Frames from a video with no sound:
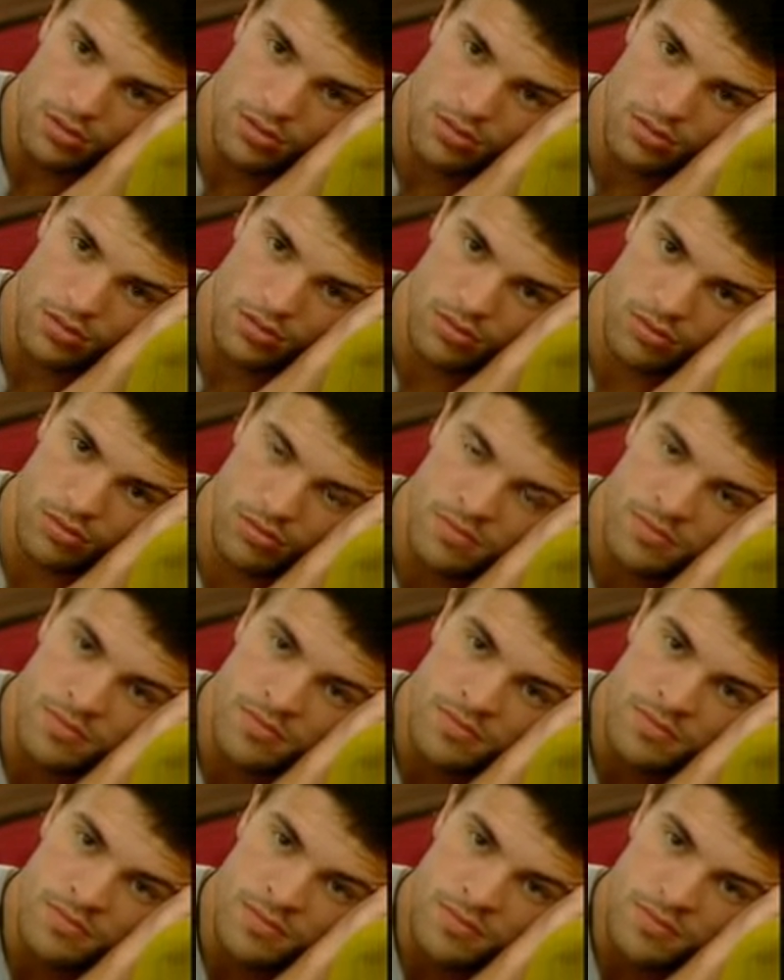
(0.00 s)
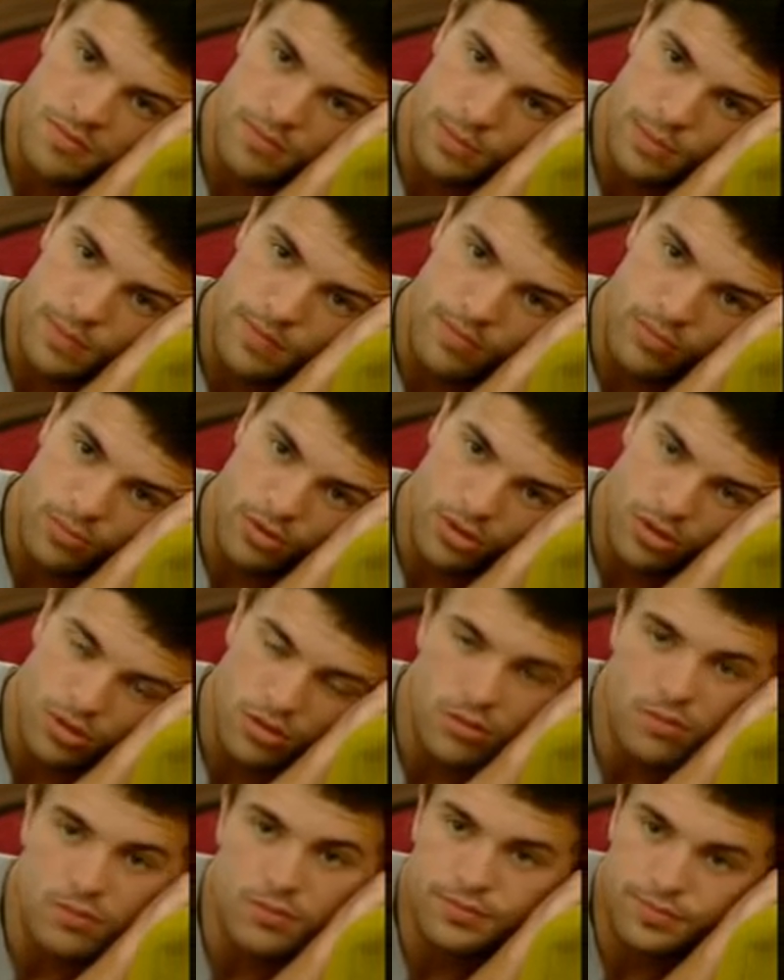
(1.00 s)
just you being a person. You don't want to be
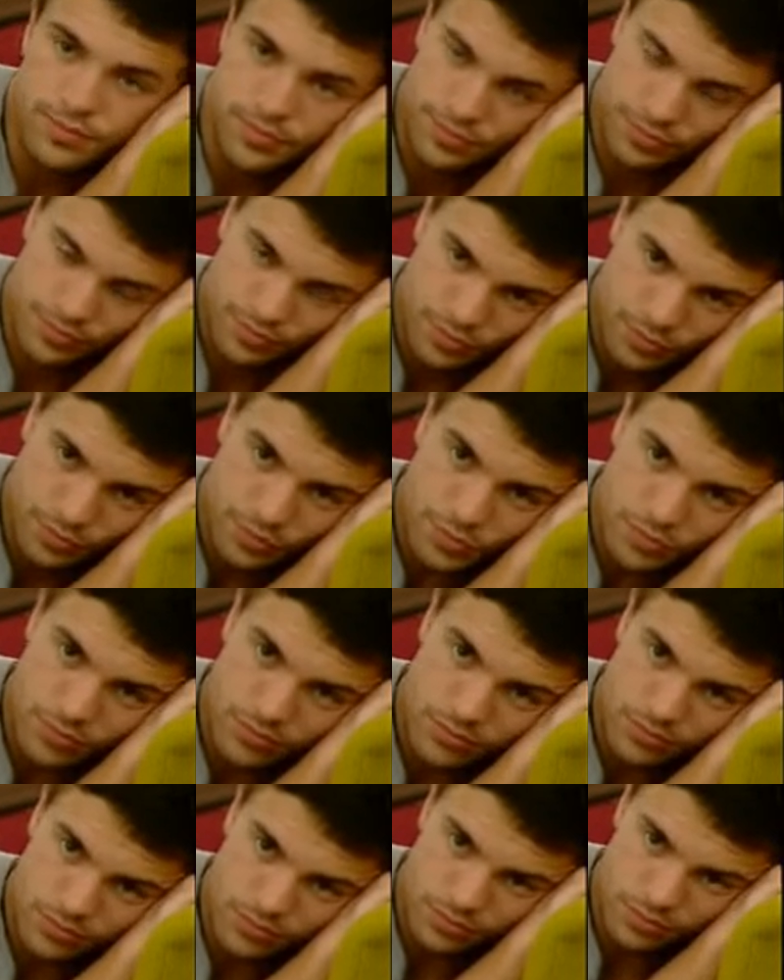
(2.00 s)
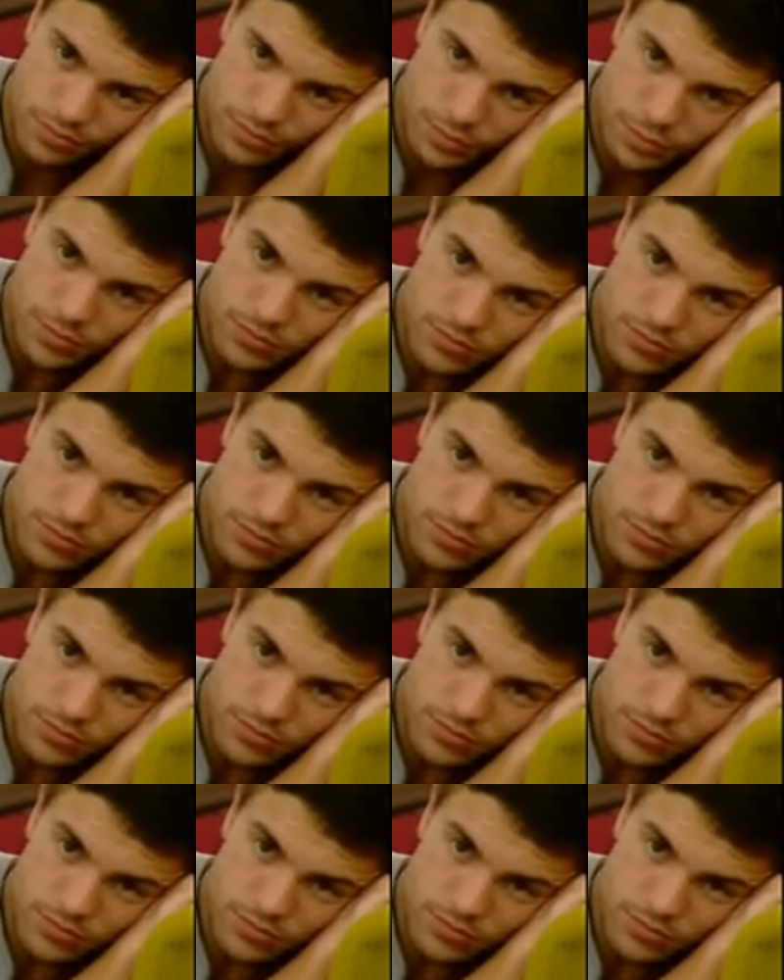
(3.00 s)
off isolating